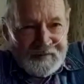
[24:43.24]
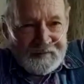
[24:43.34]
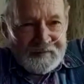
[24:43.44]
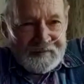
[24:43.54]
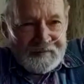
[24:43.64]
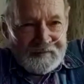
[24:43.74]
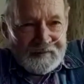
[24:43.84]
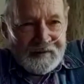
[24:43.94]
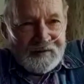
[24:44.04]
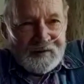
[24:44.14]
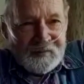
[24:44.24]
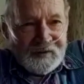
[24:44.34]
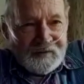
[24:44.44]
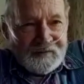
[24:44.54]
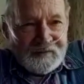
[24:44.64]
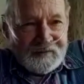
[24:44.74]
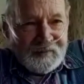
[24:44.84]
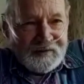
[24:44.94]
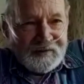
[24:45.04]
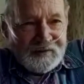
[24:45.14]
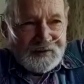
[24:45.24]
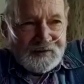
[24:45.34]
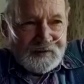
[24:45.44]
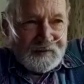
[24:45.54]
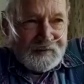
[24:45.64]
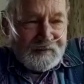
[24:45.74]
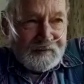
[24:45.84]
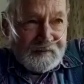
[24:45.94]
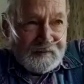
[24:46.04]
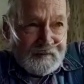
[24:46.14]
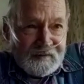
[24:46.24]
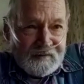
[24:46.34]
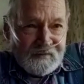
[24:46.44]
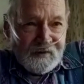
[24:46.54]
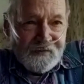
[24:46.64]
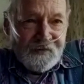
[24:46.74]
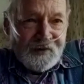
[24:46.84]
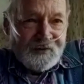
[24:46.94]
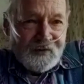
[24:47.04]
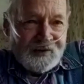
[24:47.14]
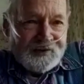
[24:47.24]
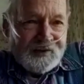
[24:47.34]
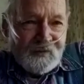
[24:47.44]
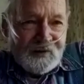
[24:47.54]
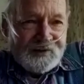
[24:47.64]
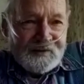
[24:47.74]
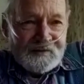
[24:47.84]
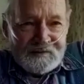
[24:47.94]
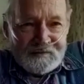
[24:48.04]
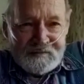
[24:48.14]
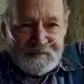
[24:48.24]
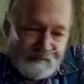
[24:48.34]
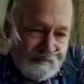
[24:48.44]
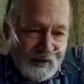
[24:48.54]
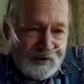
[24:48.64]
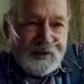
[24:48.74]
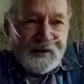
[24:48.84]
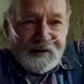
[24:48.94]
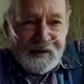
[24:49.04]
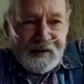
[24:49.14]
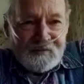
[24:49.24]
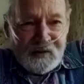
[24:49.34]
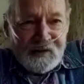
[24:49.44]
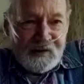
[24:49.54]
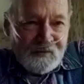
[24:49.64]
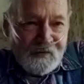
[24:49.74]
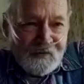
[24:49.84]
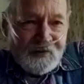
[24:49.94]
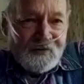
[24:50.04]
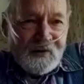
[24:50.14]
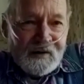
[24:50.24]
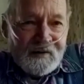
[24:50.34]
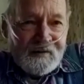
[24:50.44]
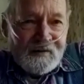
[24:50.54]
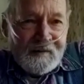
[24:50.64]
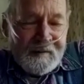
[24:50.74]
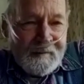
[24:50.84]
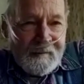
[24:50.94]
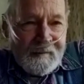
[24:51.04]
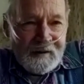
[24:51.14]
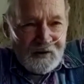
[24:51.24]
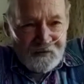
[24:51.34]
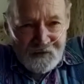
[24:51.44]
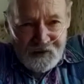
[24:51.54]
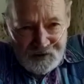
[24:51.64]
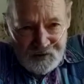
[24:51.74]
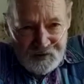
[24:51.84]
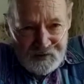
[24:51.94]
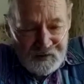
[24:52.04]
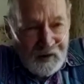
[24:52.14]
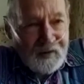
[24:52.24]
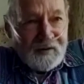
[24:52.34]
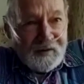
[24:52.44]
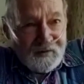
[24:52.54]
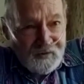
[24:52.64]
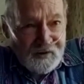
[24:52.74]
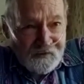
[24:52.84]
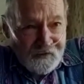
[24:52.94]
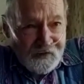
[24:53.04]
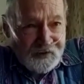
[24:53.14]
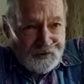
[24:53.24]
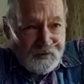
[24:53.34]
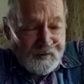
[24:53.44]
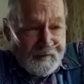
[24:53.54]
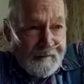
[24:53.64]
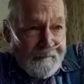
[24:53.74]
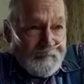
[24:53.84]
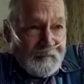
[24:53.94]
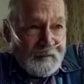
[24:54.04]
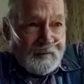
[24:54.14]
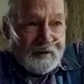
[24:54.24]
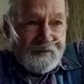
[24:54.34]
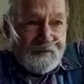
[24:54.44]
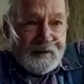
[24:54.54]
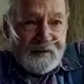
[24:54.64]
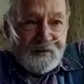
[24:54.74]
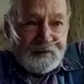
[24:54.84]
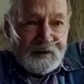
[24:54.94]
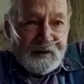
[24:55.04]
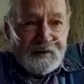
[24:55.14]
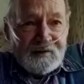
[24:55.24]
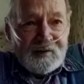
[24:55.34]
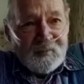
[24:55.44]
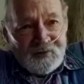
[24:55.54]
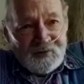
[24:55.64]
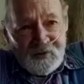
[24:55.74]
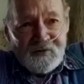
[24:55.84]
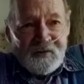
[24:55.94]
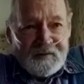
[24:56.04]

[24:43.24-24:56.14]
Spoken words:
and the meat, because refrigeration wasn't much in yet. We had a refrigerator and a freezer, later on a freezer, but everything was canned to preserve it.